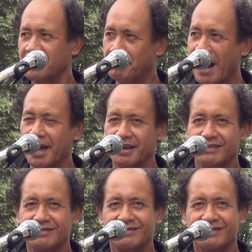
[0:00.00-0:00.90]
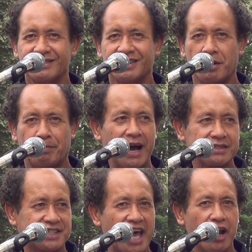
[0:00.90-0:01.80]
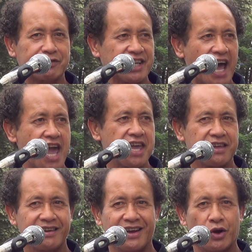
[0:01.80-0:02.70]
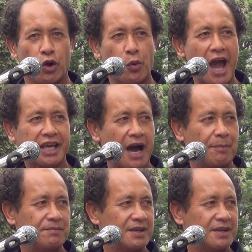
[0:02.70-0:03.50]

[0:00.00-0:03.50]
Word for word: But, but instead of saying we wake up